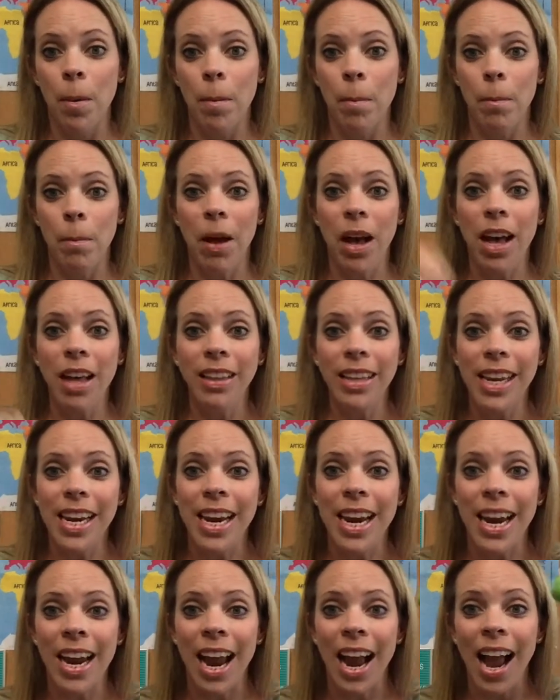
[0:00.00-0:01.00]

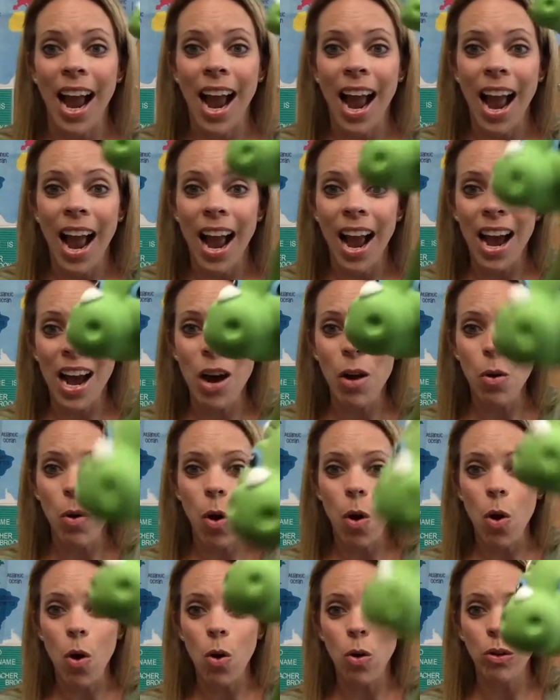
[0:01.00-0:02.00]
Molly, how
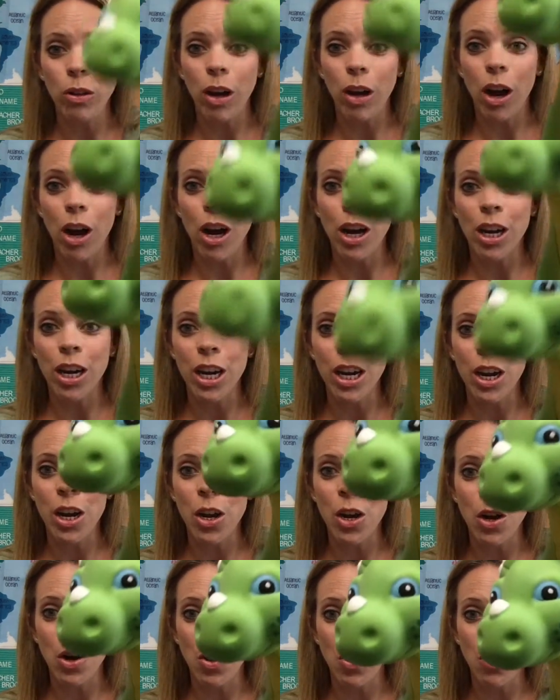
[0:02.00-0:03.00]
old are
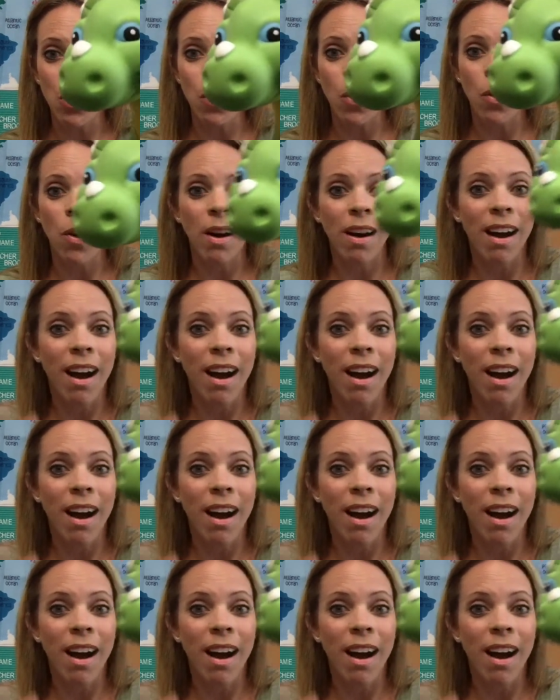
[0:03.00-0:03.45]
you?